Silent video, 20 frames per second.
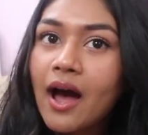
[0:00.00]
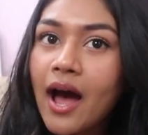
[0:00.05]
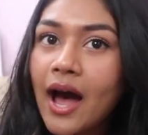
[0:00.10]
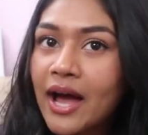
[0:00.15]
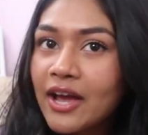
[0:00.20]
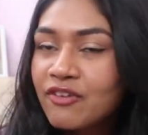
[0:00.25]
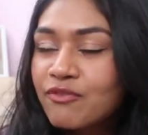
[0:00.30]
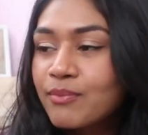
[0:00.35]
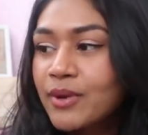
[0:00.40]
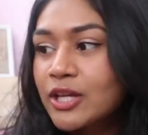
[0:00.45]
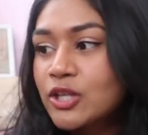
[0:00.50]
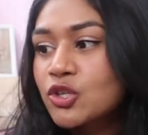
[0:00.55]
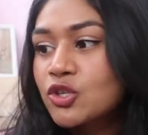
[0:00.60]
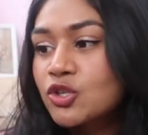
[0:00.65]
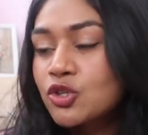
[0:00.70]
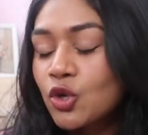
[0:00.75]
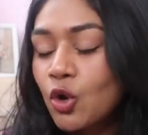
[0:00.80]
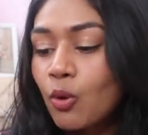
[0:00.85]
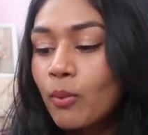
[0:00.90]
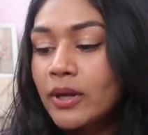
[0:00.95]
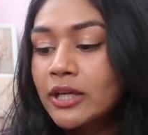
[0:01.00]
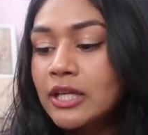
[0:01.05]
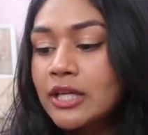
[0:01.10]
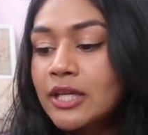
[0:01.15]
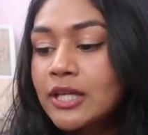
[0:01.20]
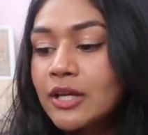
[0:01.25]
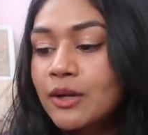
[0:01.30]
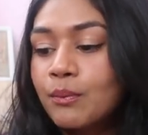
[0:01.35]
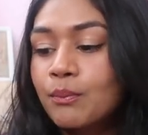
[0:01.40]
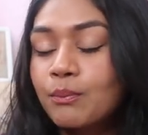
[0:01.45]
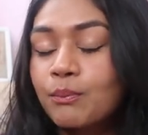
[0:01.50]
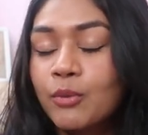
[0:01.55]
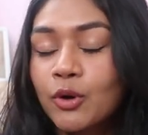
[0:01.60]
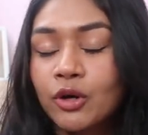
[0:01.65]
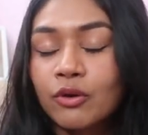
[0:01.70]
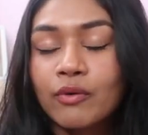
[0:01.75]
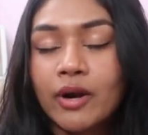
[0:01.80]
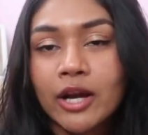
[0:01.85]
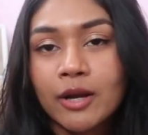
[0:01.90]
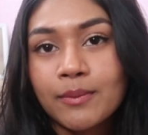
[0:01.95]
I've made so many
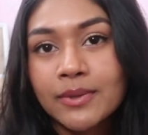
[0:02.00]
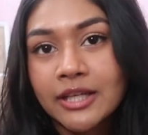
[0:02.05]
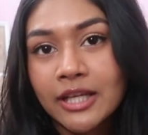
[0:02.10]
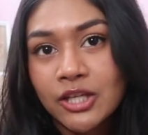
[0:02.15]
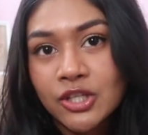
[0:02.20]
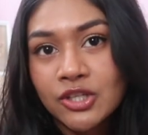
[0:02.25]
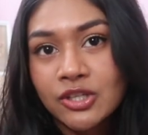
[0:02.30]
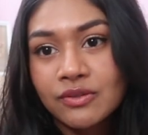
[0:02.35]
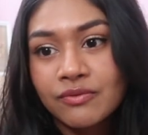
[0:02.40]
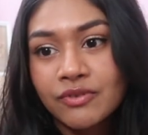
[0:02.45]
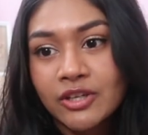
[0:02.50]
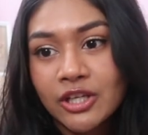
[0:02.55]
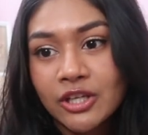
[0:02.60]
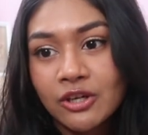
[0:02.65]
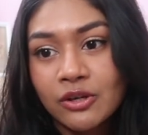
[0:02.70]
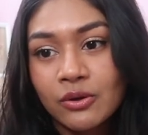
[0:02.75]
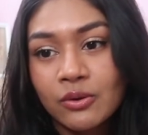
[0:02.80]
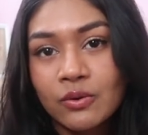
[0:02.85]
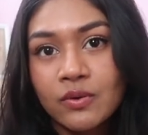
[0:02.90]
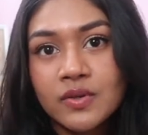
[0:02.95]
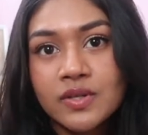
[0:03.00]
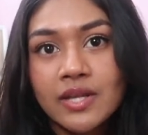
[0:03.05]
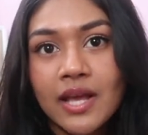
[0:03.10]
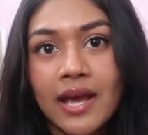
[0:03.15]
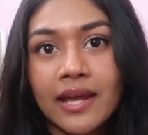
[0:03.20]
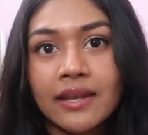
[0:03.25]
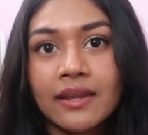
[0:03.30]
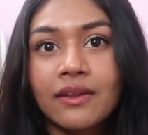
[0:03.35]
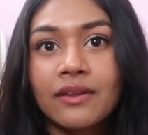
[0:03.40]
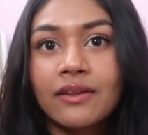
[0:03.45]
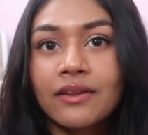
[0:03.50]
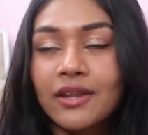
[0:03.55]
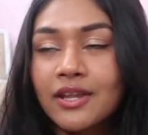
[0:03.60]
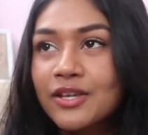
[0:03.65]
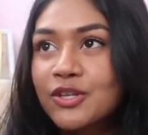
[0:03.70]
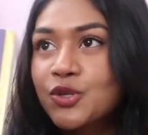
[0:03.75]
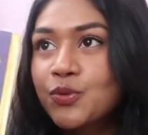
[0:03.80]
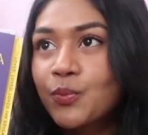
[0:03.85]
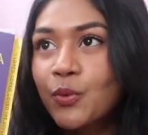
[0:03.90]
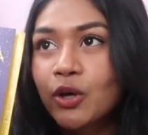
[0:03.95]
book recommendation videos, and
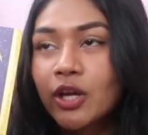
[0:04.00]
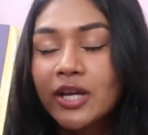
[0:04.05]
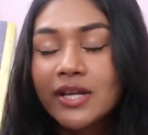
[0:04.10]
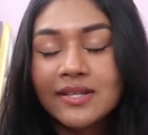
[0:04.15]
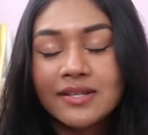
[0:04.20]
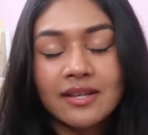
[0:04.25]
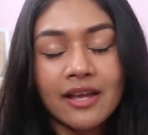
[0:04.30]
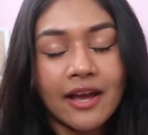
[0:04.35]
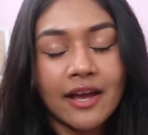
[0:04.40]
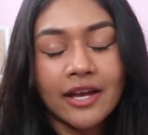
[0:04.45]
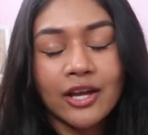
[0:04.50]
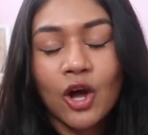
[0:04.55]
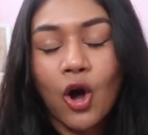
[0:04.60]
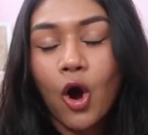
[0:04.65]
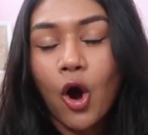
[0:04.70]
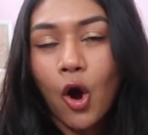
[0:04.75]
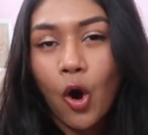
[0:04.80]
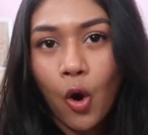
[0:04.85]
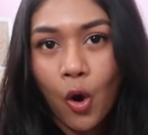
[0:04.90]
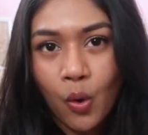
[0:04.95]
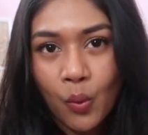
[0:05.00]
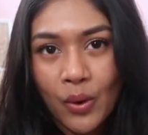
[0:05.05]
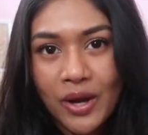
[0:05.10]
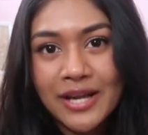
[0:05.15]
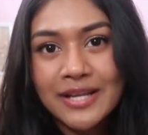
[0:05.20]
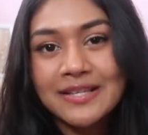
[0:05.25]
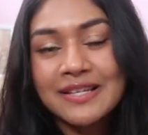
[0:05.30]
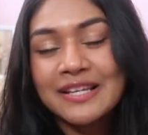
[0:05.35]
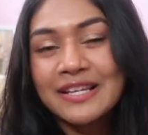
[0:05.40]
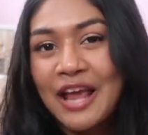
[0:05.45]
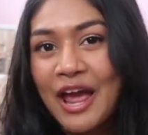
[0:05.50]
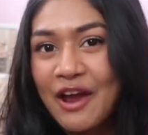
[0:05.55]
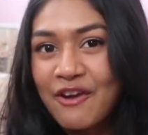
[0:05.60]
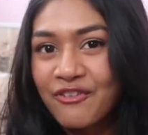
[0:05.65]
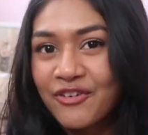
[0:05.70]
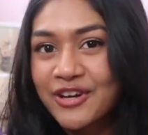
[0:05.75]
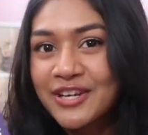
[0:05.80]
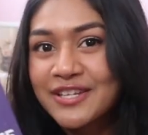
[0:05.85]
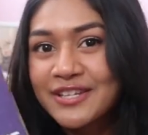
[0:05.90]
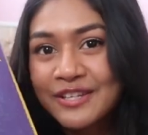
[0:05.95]
this book is like always in
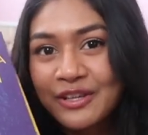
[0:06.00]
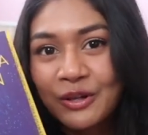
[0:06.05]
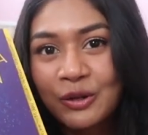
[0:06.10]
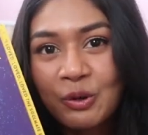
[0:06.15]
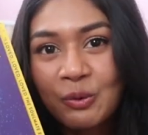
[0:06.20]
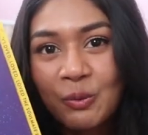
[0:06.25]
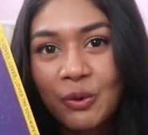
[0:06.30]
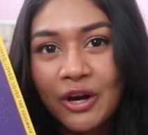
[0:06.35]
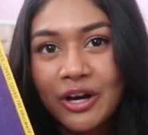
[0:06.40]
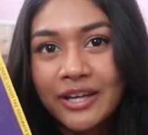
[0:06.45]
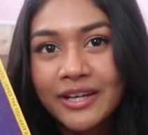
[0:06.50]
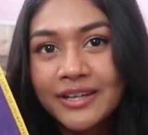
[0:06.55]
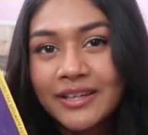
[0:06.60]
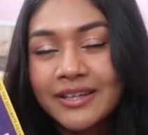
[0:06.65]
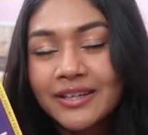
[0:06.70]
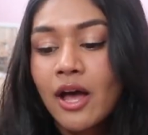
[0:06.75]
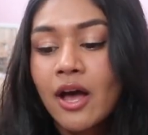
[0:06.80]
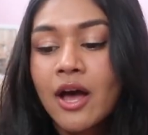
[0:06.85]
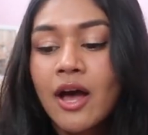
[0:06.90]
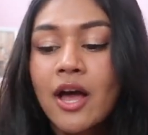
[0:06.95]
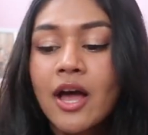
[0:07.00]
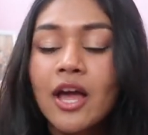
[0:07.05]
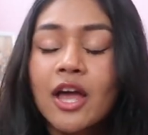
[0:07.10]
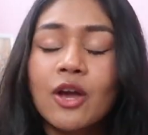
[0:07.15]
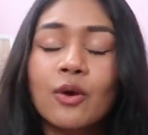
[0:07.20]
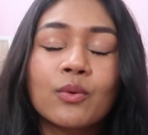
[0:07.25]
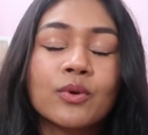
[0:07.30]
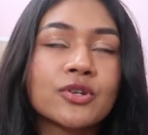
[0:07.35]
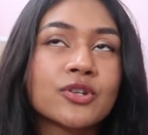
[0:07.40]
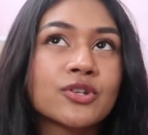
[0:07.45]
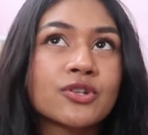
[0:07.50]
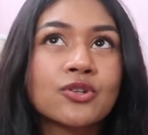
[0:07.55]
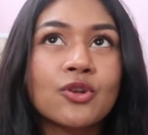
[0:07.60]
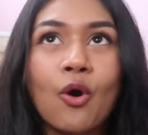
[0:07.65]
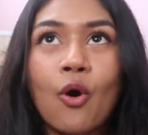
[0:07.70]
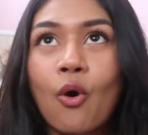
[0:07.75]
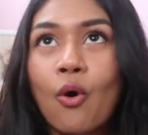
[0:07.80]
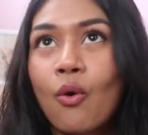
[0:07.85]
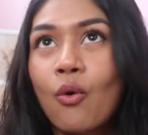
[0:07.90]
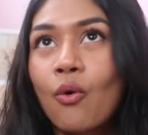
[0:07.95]
every single one. It was
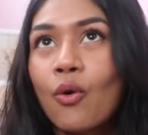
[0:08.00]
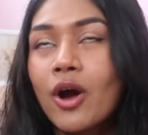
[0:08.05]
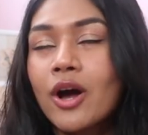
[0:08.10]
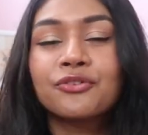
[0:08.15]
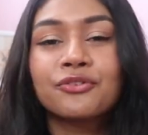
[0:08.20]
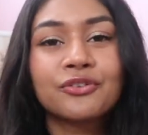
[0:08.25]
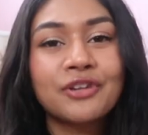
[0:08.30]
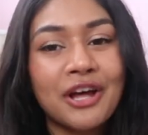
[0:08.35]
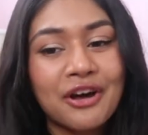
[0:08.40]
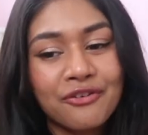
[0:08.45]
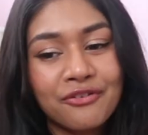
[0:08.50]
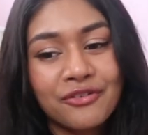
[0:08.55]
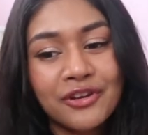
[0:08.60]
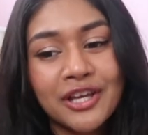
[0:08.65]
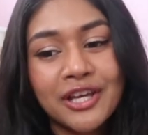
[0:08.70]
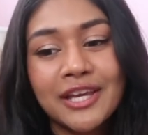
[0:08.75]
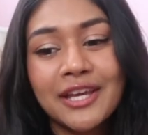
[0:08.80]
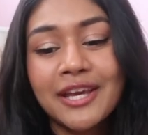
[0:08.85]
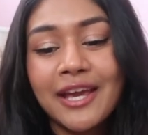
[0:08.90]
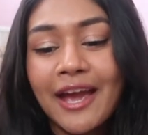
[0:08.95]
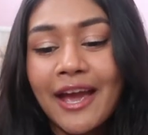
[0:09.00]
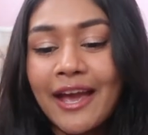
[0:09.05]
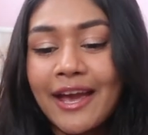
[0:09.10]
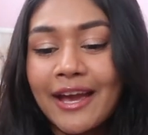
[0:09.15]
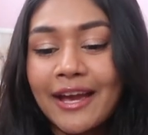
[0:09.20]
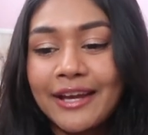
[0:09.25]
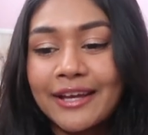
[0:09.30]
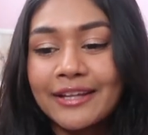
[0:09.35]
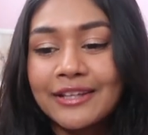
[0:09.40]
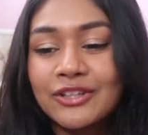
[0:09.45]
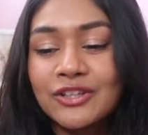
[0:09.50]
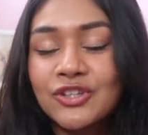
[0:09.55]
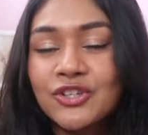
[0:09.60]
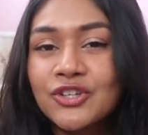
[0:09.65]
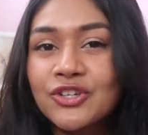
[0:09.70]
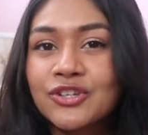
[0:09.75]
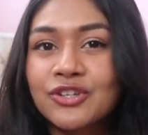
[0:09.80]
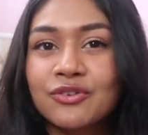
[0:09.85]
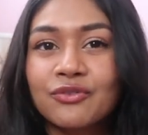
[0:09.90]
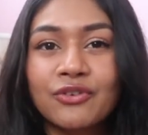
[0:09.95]
so fluffy and
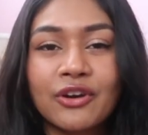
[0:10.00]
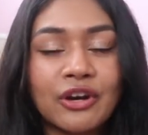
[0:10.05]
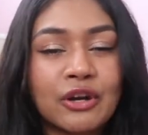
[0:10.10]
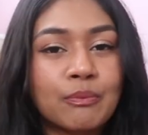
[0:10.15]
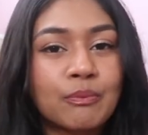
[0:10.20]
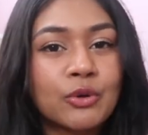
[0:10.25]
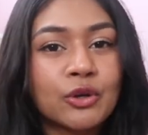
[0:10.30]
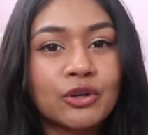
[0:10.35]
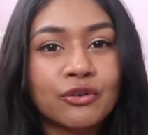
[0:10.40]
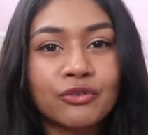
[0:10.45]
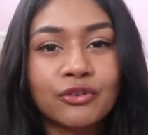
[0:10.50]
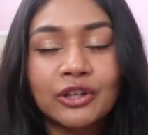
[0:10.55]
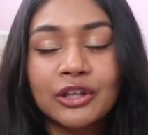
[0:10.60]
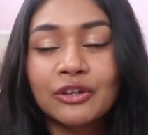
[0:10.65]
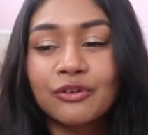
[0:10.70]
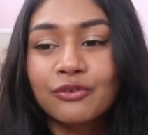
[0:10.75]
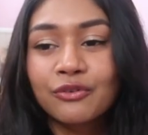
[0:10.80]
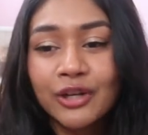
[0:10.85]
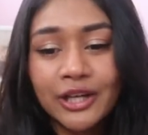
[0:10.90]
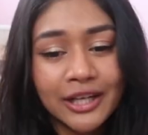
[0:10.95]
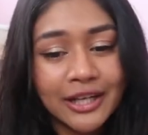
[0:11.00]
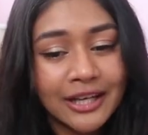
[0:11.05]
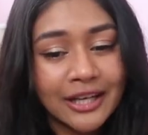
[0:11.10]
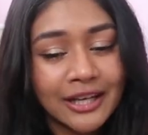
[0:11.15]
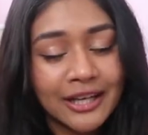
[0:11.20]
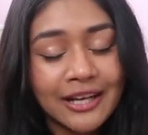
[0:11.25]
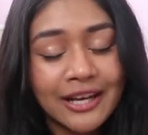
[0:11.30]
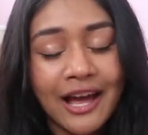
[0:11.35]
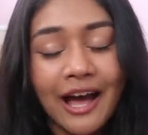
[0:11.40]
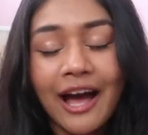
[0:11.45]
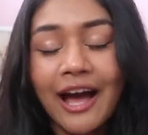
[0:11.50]
just very beautifully written.